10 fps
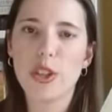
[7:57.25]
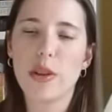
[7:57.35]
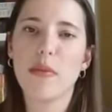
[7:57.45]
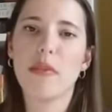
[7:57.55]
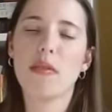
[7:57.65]

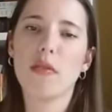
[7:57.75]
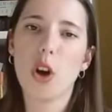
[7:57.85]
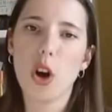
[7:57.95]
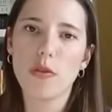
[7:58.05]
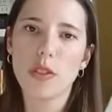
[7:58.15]
some of it
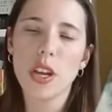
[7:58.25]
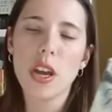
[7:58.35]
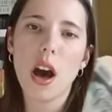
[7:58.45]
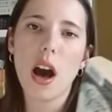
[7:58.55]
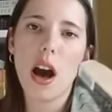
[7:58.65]
involves
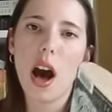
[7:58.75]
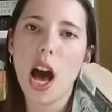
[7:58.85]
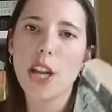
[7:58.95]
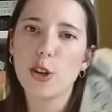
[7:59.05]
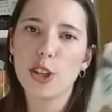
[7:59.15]

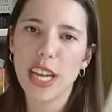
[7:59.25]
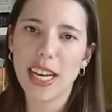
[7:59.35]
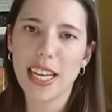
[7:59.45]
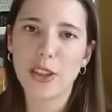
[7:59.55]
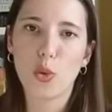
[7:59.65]

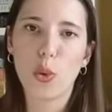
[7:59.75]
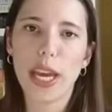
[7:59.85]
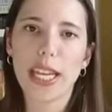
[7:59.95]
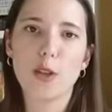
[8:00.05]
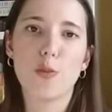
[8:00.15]
understanding the wind,